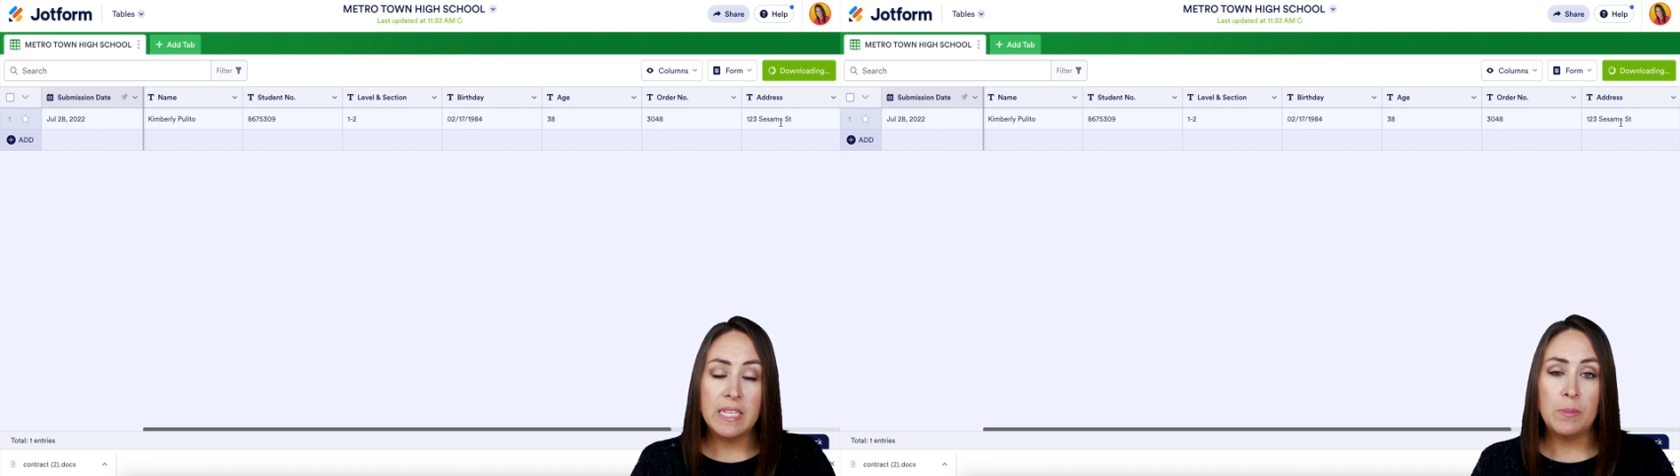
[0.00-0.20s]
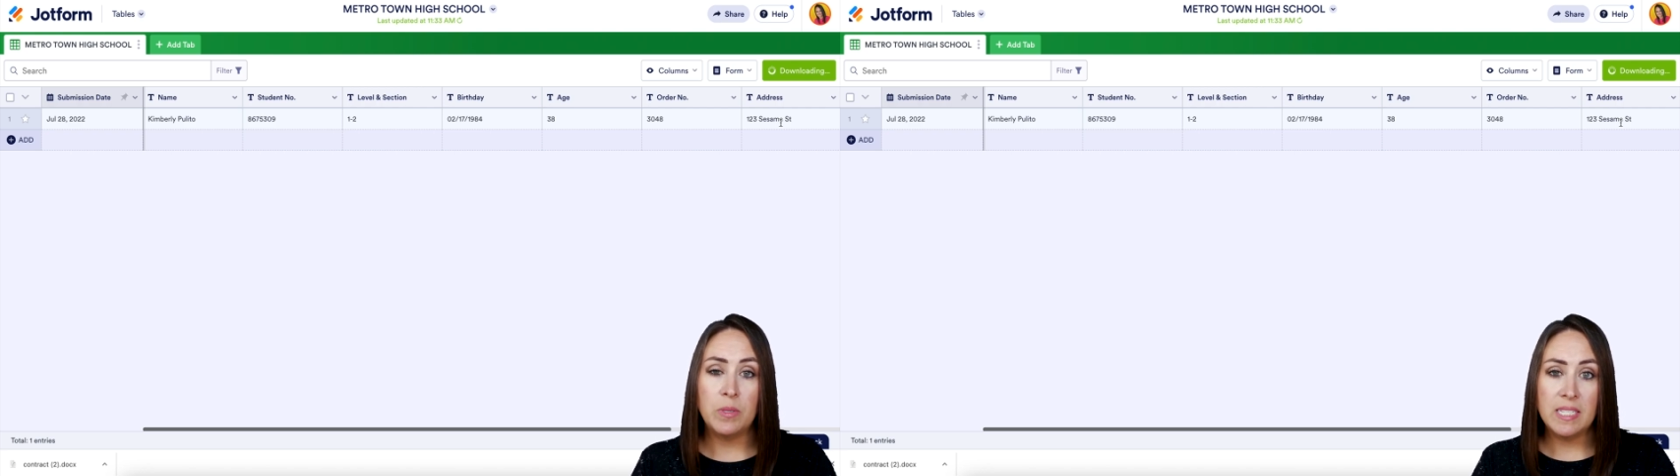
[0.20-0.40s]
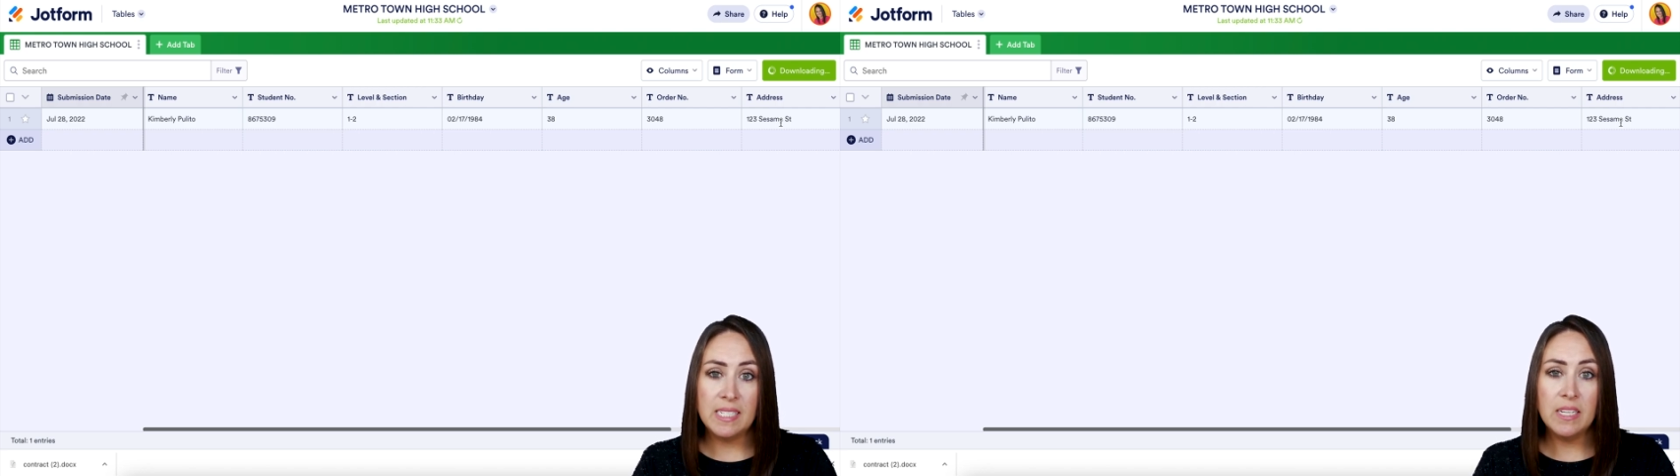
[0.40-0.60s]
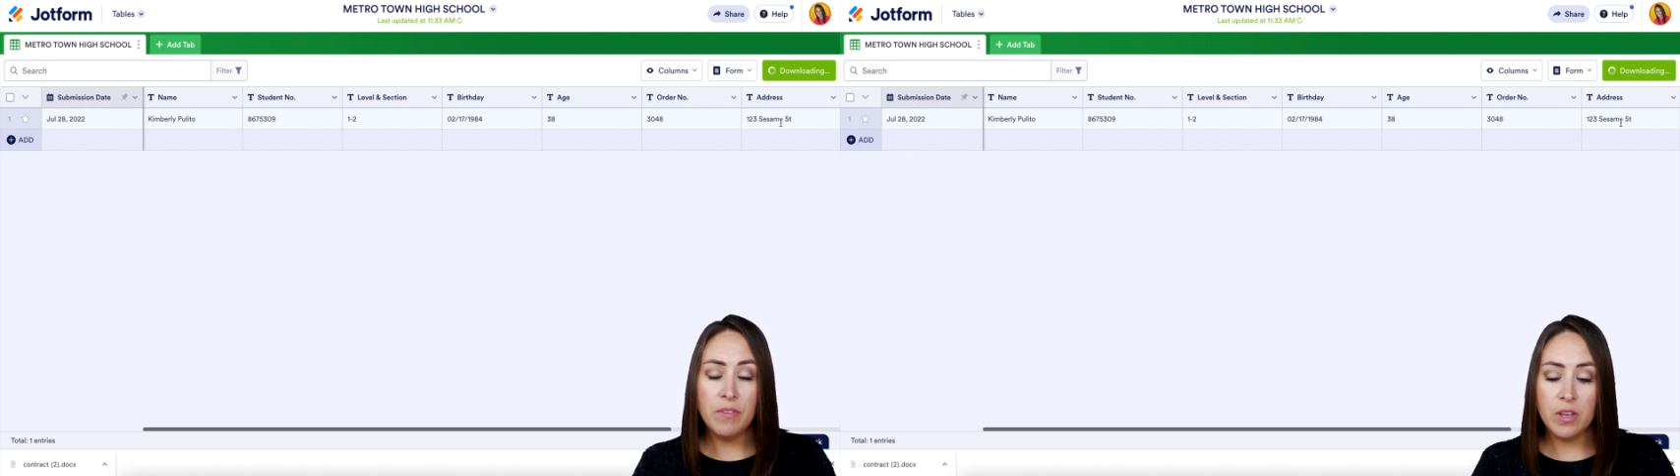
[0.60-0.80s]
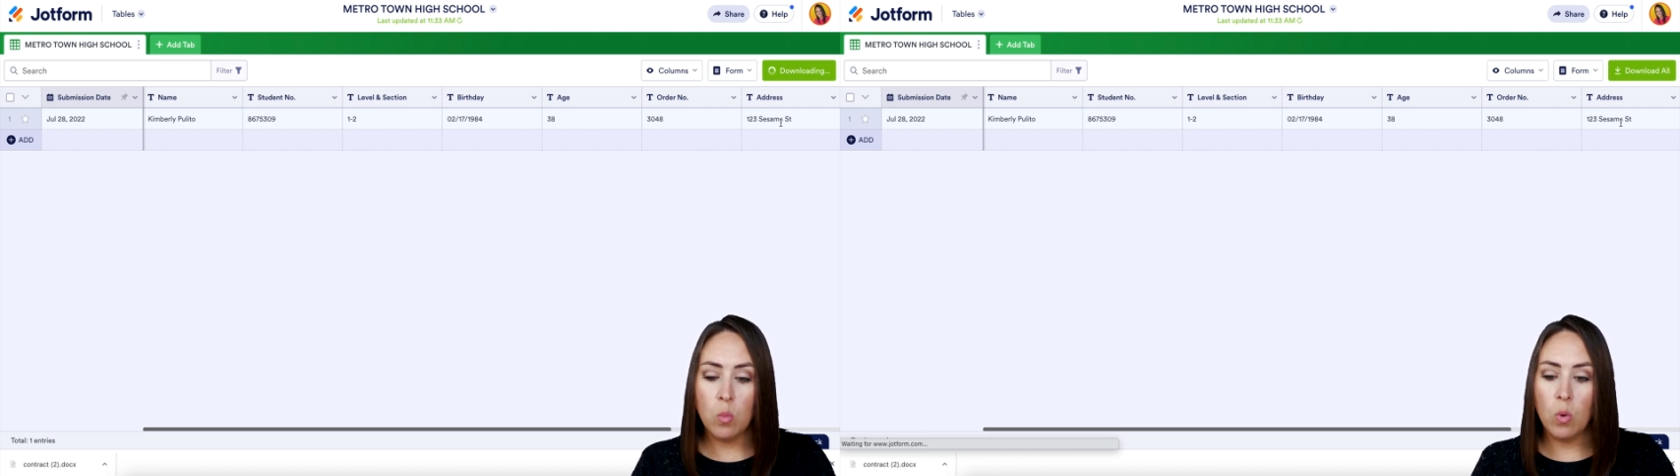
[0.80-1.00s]

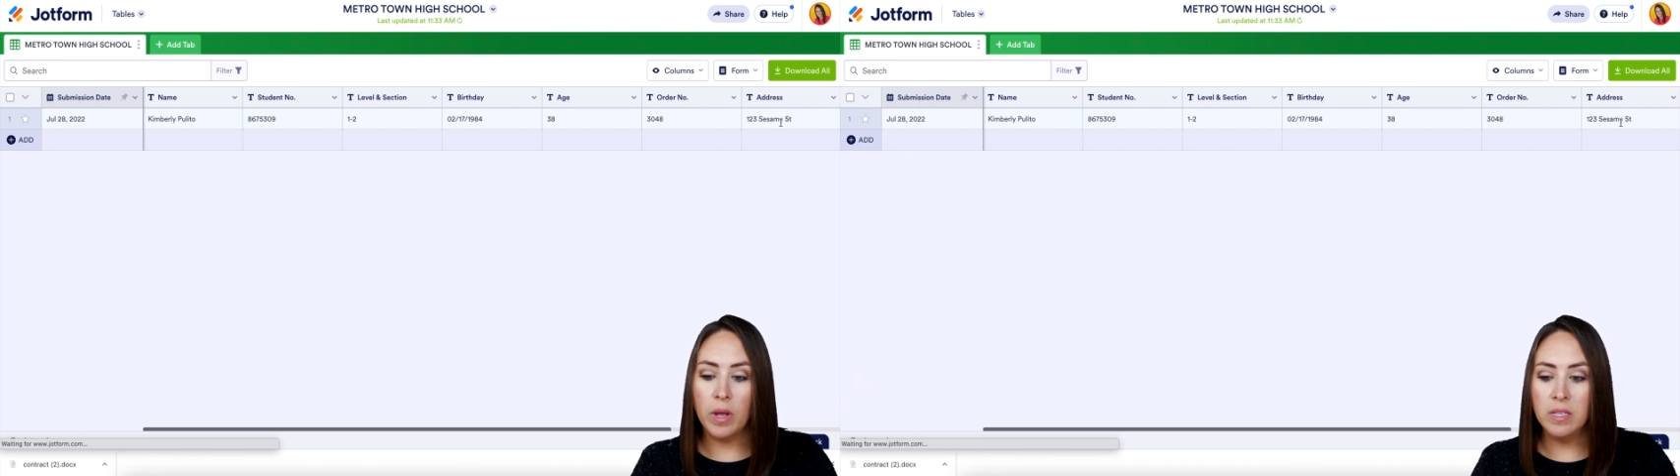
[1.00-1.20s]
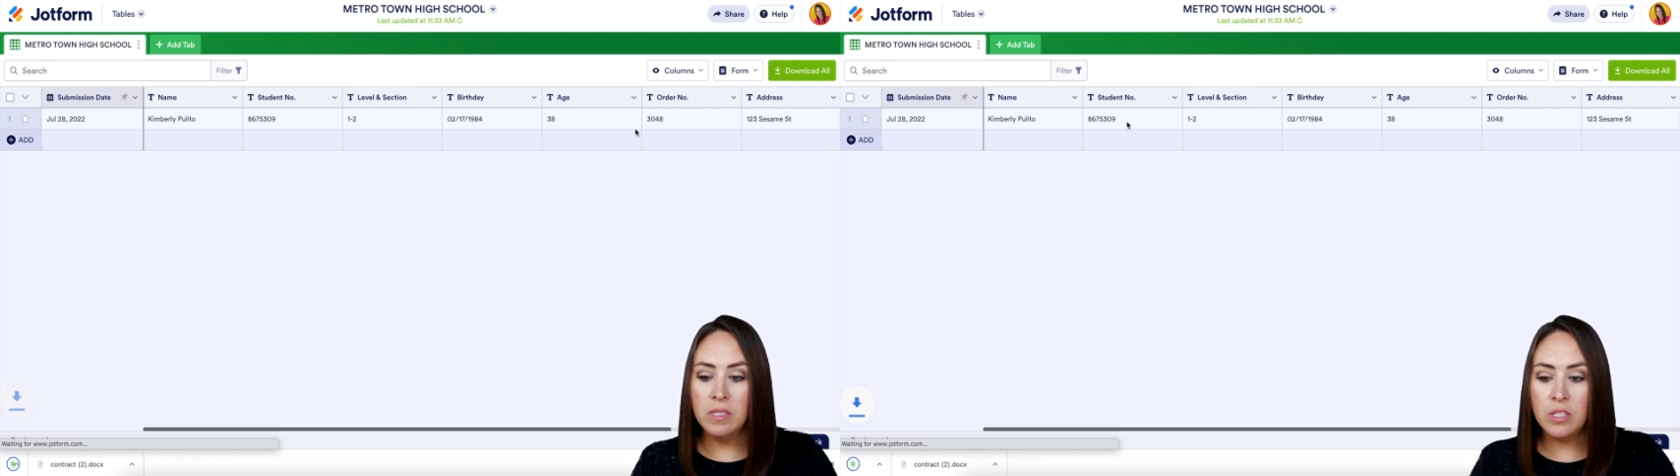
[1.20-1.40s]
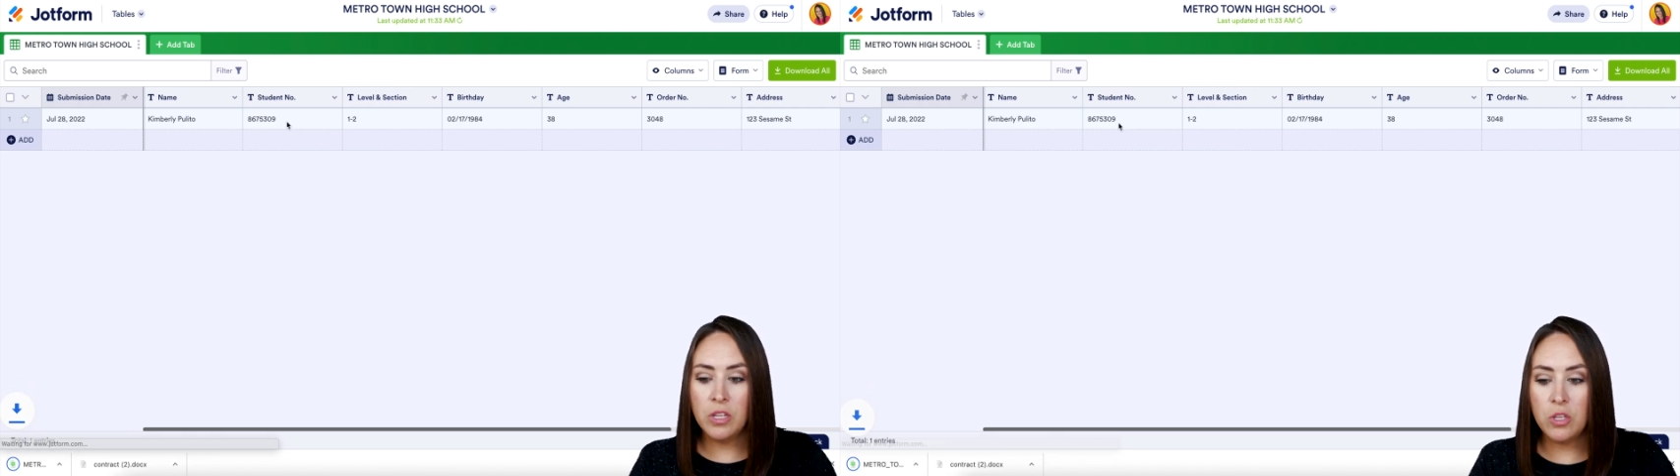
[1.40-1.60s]
specific ones,